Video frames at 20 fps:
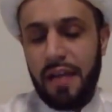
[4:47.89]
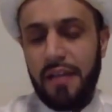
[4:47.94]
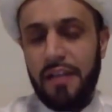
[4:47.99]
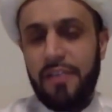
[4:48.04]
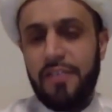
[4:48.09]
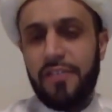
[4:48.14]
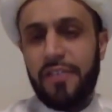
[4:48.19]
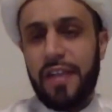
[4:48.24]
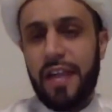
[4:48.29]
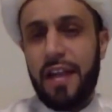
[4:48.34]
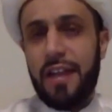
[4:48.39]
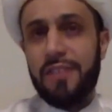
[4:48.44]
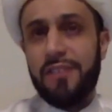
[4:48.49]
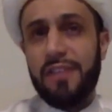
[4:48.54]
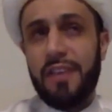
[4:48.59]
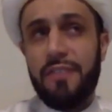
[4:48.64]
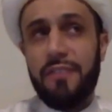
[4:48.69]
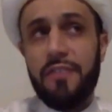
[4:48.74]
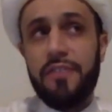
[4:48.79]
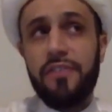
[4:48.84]
And he
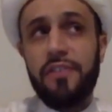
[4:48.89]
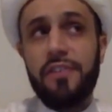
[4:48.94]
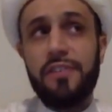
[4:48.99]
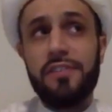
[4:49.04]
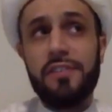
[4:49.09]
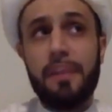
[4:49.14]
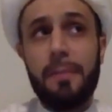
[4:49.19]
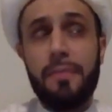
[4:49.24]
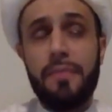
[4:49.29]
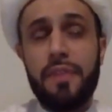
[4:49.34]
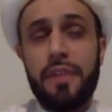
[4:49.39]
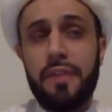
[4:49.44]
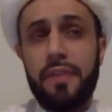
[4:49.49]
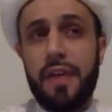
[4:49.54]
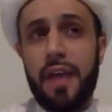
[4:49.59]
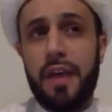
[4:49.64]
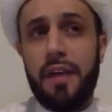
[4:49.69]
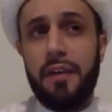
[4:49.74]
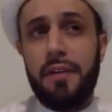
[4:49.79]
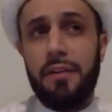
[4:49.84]
says, and this is
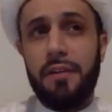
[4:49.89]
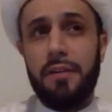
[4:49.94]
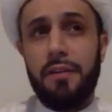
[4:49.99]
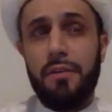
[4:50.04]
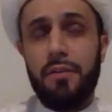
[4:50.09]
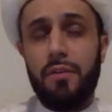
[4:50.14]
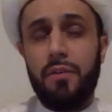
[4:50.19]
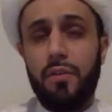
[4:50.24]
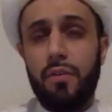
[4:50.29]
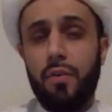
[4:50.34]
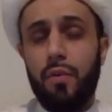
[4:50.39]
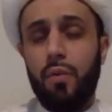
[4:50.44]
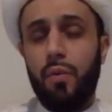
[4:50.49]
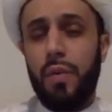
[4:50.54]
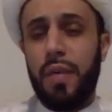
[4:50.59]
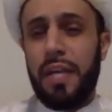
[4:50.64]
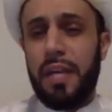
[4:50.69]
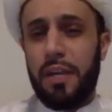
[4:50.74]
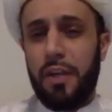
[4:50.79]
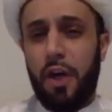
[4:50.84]
something that
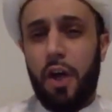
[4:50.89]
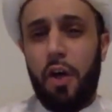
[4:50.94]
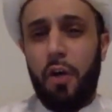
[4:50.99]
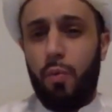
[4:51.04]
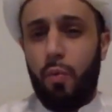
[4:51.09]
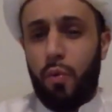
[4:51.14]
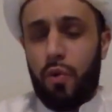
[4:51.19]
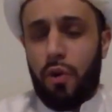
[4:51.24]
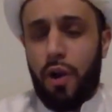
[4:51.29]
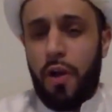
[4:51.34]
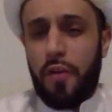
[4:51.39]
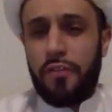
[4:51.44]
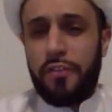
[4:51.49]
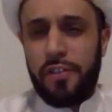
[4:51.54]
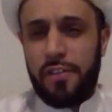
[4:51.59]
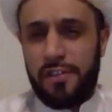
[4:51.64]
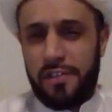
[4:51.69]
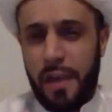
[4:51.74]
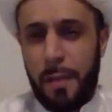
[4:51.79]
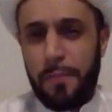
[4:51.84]
we can all, we're
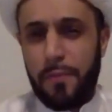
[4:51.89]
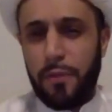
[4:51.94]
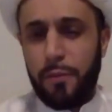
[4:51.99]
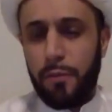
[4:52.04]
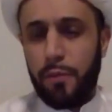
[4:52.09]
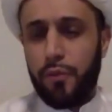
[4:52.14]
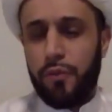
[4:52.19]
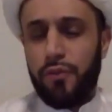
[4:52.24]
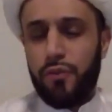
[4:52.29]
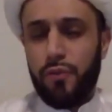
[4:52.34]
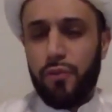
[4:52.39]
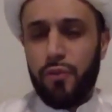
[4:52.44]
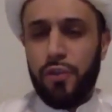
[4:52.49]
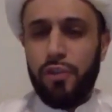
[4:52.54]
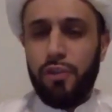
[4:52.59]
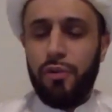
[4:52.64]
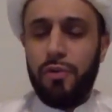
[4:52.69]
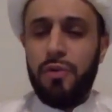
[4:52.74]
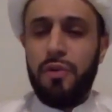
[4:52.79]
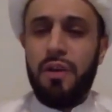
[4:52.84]
all susceptible
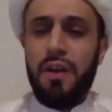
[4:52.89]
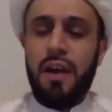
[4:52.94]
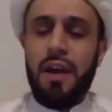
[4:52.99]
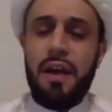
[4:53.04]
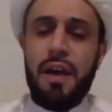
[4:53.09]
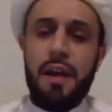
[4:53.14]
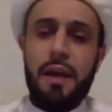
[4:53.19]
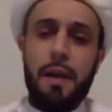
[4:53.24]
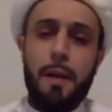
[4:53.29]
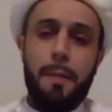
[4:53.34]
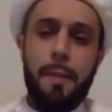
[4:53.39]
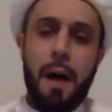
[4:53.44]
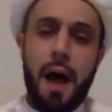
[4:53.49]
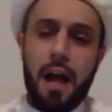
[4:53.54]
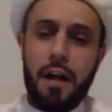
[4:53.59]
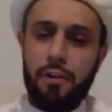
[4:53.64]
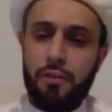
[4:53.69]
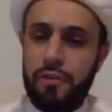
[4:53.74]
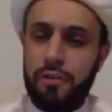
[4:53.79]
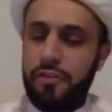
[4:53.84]
to. You know,
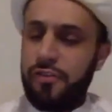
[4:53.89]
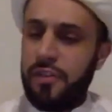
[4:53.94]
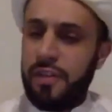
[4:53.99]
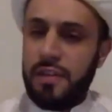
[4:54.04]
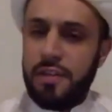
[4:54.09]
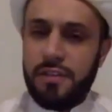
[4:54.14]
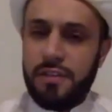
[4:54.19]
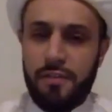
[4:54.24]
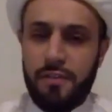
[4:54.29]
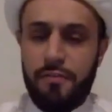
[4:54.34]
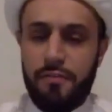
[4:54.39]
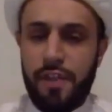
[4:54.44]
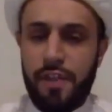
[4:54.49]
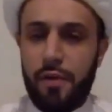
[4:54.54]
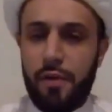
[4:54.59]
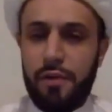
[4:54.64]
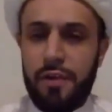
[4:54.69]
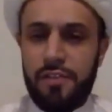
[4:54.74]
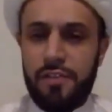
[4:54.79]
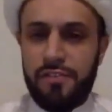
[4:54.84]
hypocrisy is of
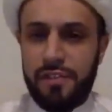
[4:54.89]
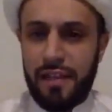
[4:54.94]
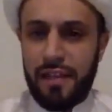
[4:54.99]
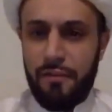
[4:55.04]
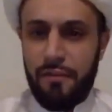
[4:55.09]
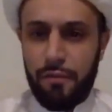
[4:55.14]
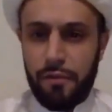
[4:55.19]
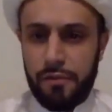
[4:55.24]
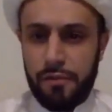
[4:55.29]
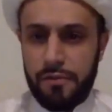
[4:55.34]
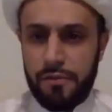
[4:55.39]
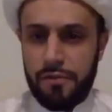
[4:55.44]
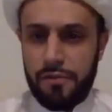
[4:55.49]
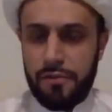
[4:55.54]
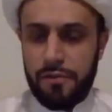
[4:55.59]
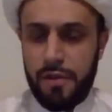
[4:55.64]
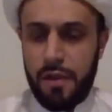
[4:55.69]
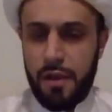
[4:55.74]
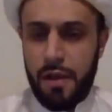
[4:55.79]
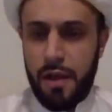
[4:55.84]
various
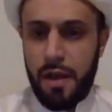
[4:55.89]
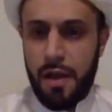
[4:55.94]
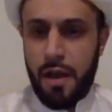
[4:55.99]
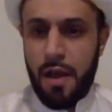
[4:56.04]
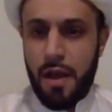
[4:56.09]
levels.